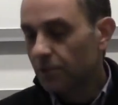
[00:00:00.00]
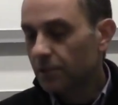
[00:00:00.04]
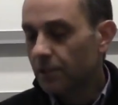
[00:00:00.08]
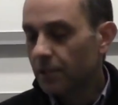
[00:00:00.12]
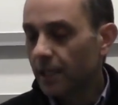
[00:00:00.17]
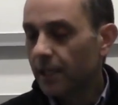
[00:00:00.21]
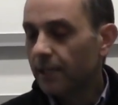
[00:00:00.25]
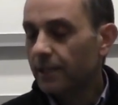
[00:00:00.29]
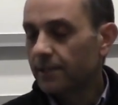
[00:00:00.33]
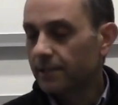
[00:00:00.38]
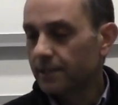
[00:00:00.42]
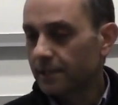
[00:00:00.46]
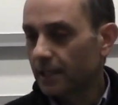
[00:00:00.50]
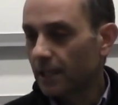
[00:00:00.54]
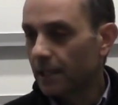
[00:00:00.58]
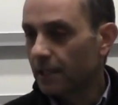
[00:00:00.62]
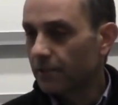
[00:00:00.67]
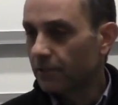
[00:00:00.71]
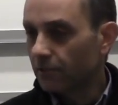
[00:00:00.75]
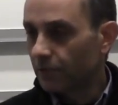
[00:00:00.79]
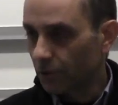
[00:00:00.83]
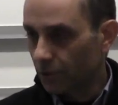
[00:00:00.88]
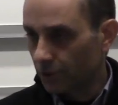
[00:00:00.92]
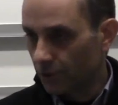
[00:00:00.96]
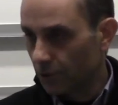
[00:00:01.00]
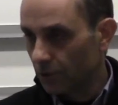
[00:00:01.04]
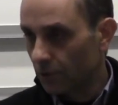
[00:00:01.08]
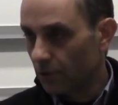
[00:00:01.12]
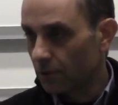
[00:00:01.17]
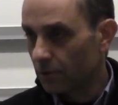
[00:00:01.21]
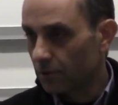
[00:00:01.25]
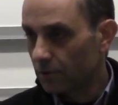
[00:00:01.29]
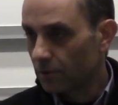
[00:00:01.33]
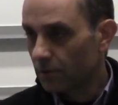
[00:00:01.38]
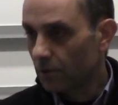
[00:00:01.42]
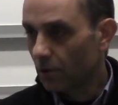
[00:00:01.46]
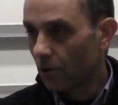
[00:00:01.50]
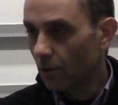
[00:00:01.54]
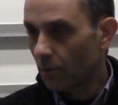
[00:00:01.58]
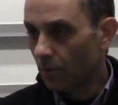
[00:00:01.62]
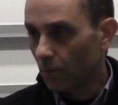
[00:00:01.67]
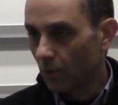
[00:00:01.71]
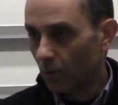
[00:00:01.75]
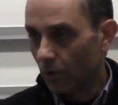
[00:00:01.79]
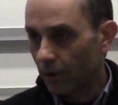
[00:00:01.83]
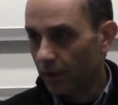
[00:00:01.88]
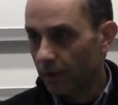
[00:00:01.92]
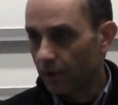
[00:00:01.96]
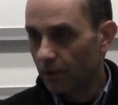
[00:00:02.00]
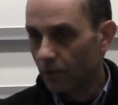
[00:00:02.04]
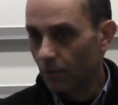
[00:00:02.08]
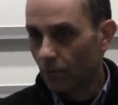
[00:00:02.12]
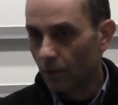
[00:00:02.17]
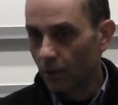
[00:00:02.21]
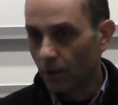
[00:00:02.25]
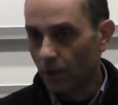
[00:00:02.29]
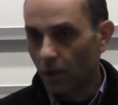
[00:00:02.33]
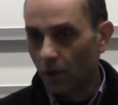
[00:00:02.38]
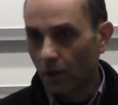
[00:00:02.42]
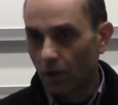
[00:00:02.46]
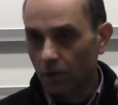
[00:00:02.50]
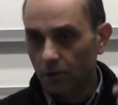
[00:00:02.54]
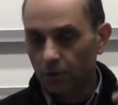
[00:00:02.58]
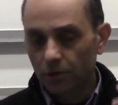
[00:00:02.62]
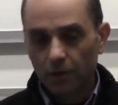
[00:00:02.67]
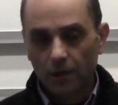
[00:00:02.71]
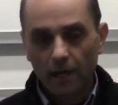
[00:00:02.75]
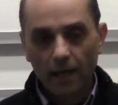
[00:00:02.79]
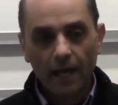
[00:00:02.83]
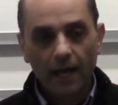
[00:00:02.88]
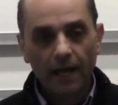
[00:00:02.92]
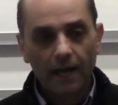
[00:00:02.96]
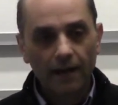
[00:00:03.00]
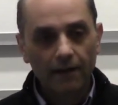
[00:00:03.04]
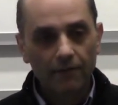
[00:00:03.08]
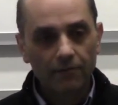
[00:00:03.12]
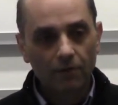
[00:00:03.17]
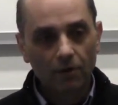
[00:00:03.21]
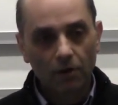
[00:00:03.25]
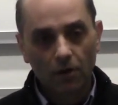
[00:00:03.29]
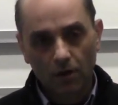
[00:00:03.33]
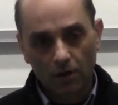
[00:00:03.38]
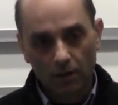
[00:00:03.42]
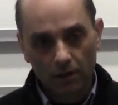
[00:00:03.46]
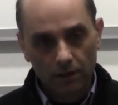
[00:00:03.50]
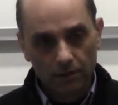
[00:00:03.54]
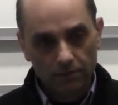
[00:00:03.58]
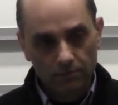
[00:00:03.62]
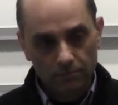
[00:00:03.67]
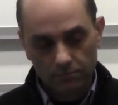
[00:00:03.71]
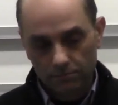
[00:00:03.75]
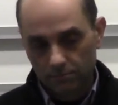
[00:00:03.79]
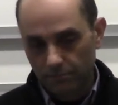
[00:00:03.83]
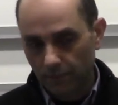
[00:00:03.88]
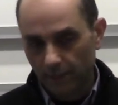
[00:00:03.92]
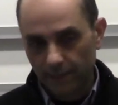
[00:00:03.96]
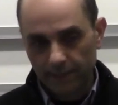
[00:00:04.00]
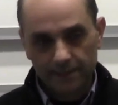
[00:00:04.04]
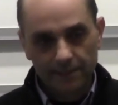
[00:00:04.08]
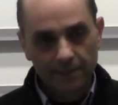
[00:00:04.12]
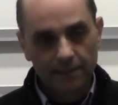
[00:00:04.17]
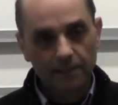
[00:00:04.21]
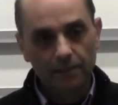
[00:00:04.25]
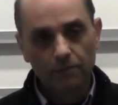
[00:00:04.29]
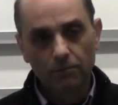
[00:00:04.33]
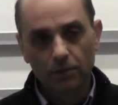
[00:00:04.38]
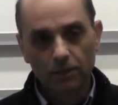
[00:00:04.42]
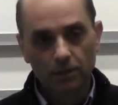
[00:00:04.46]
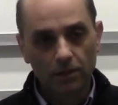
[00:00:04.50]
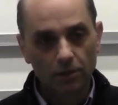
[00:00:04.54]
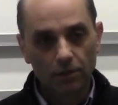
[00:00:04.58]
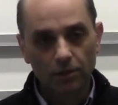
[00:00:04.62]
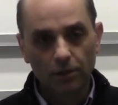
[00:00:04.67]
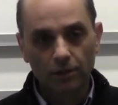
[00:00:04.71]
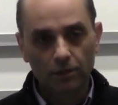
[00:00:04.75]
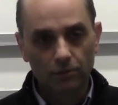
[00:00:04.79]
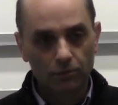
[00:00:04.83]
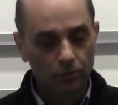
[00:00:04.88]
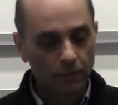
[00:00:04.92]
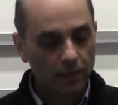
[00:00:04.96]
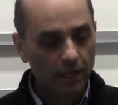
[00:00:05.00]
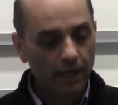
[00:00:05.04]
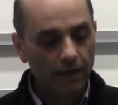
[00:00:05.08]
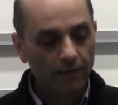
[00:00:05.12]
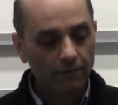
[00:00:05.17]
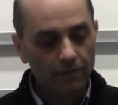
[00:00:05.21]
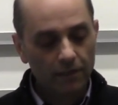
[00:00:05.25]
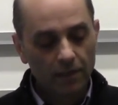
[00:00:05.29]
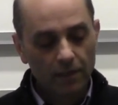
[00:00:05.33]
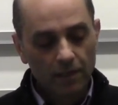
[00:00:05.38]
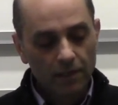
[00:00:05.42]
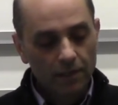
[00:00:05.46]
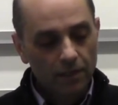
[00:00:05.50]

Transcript: you a data set for your homework where all you have are basically what a learner would have.